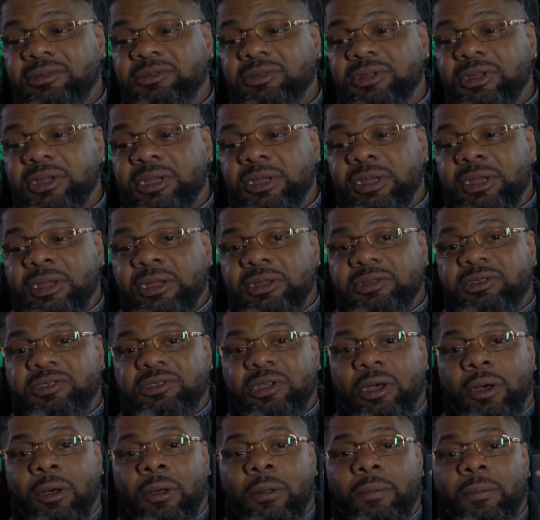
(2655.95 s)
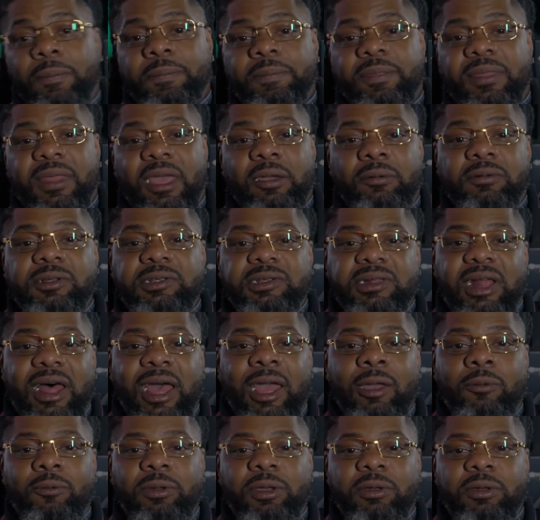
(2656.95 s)
Mm-hmm. So they was
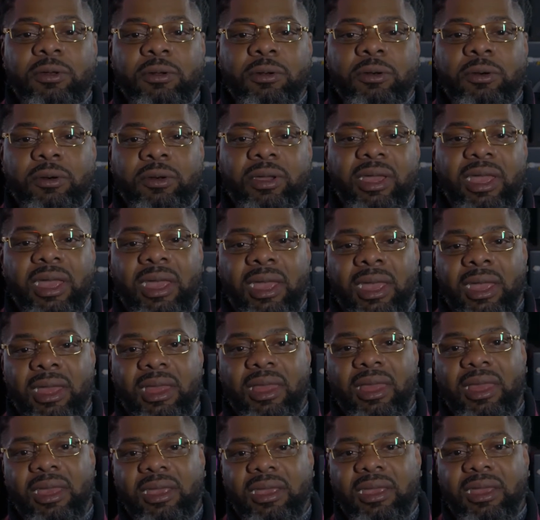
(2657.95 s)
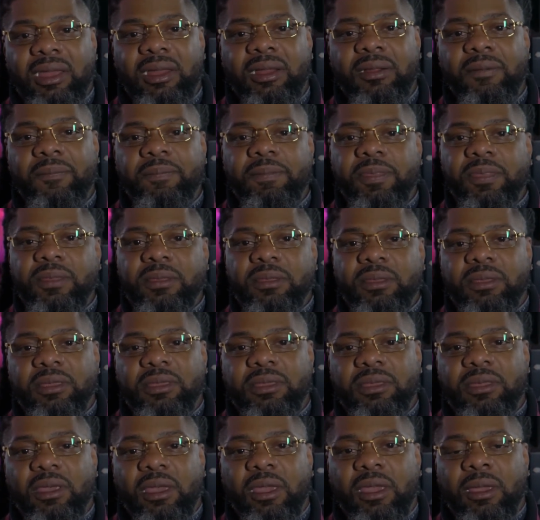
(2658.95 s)
like, we're gonna go ahead and get
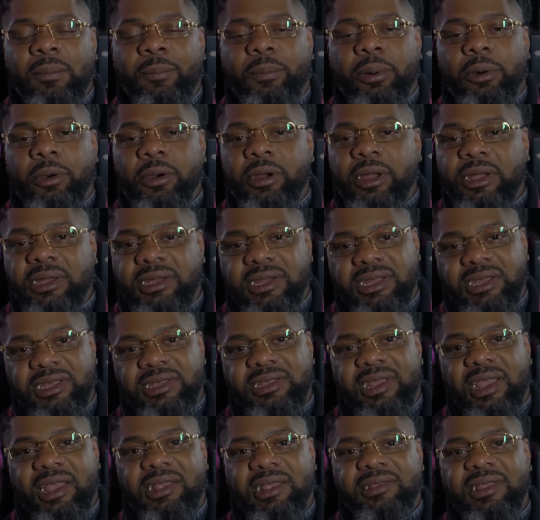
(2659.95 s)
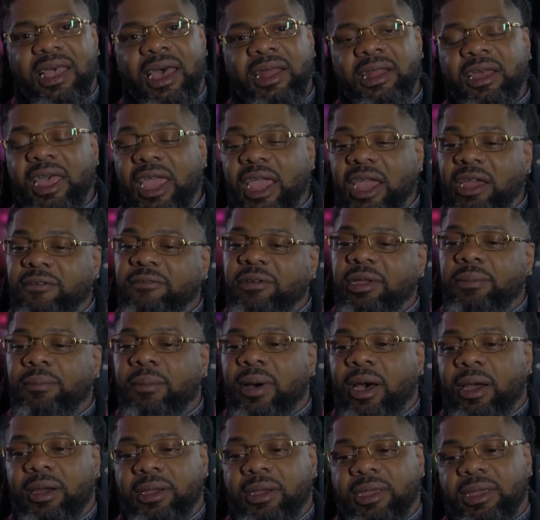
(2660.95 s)
the important DJs out of every
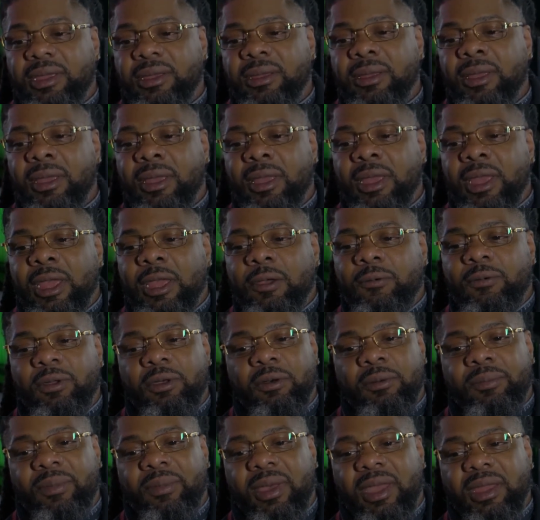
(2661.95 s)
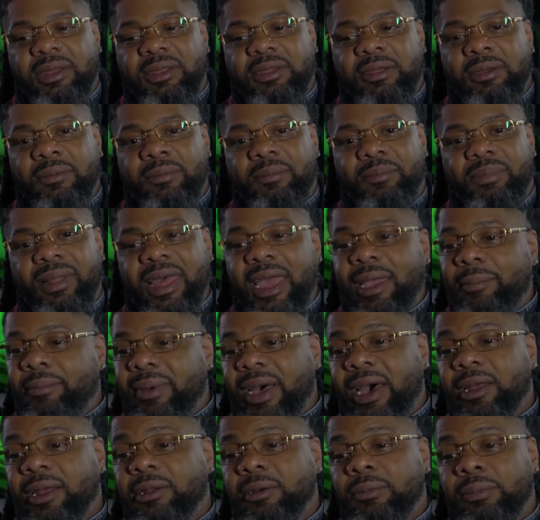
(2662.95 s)
market. We're gonna make them Black
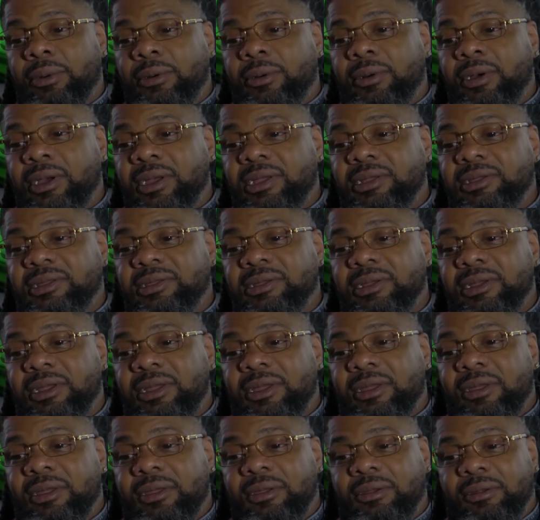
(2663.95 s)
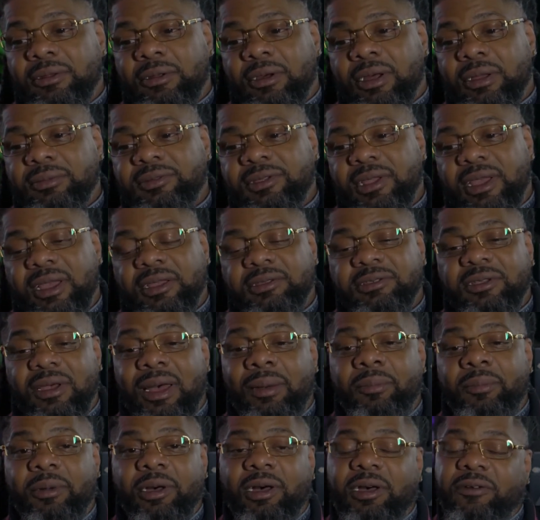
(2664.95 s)
Bottle Boys. Oh. You know what I'm saying? Oh. So
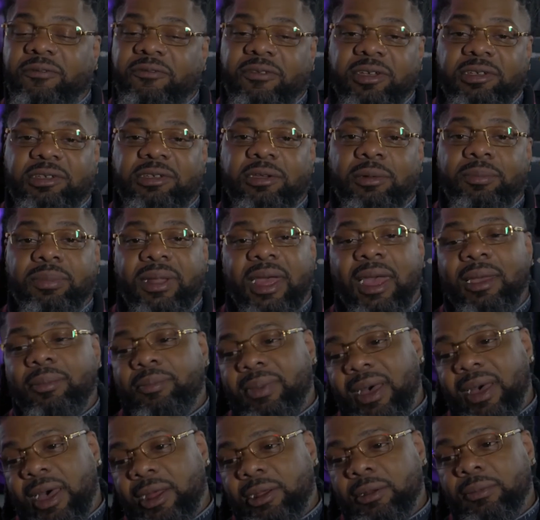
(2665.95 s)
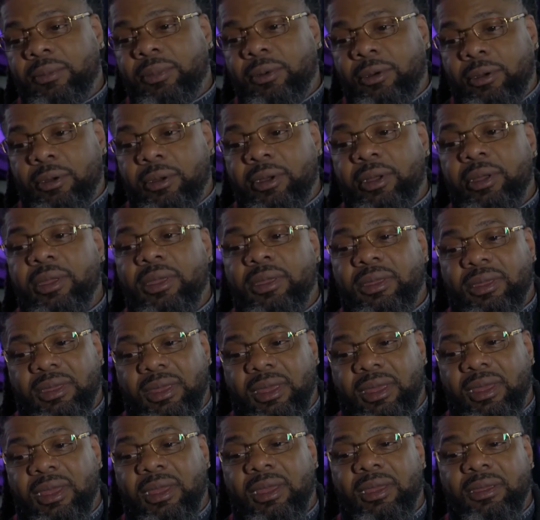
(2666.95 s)
I'm an official black, black bottle, bottle boy. boy. Okay.
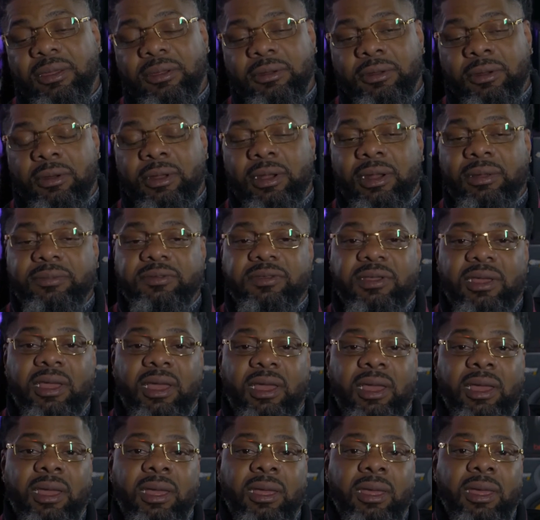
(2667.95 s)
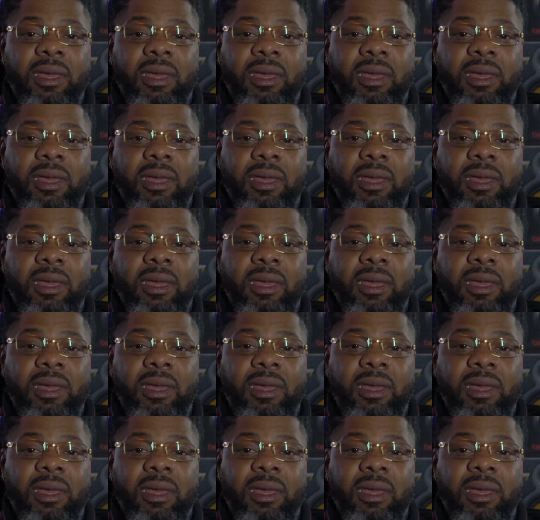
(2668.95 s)
Yeah, you know what I'm saying?